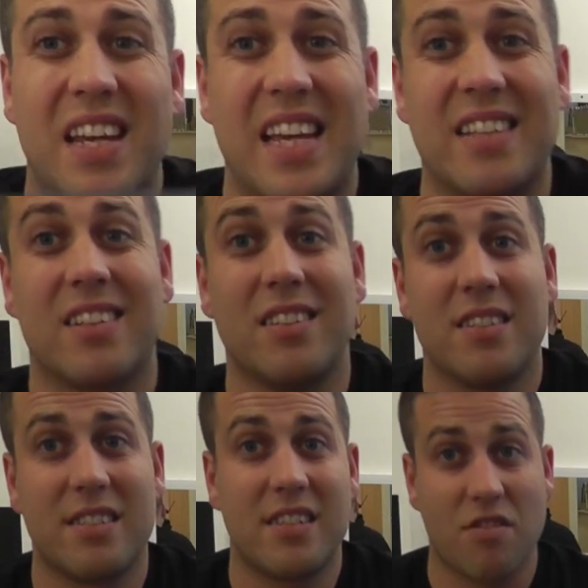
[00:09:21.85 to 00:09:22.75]
it is
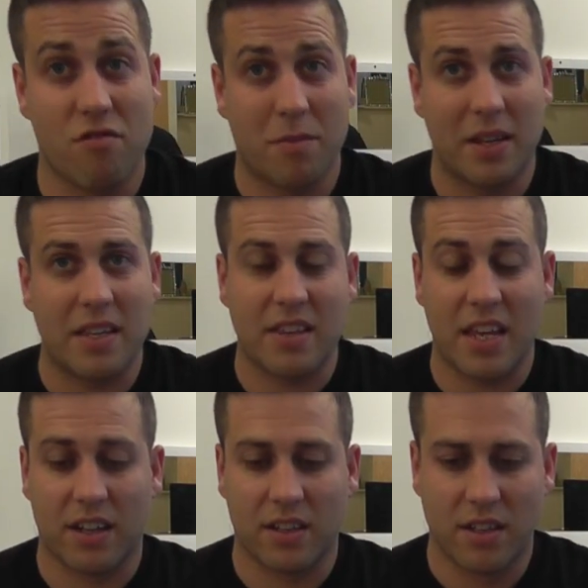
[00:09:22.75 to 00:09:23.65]
considerably
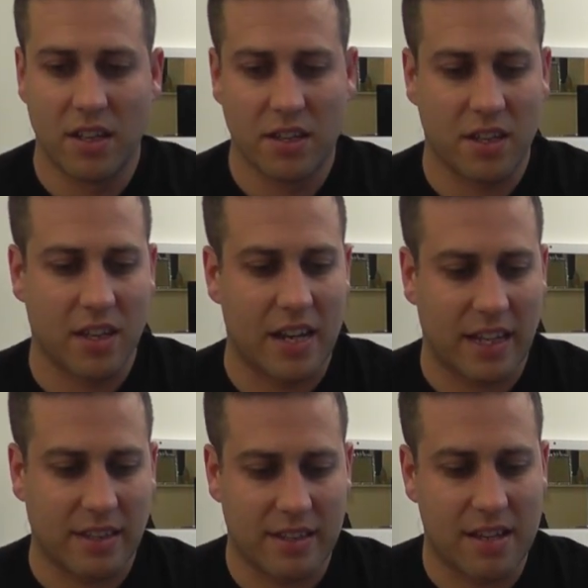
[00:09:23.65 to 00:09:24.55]
thinner than the
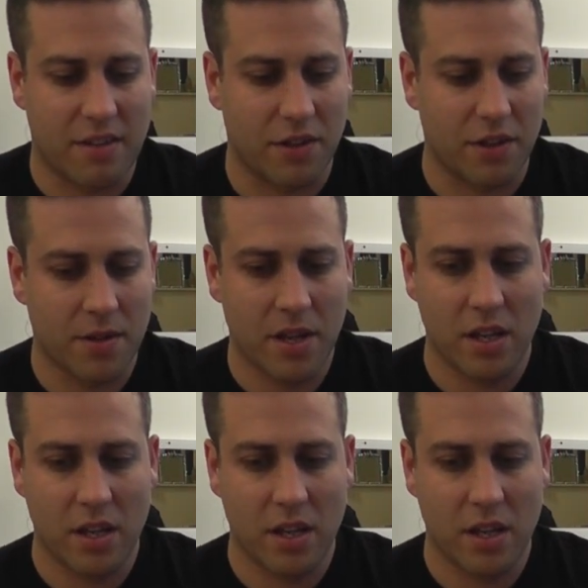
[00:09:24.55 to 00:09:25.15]
Nexus 7.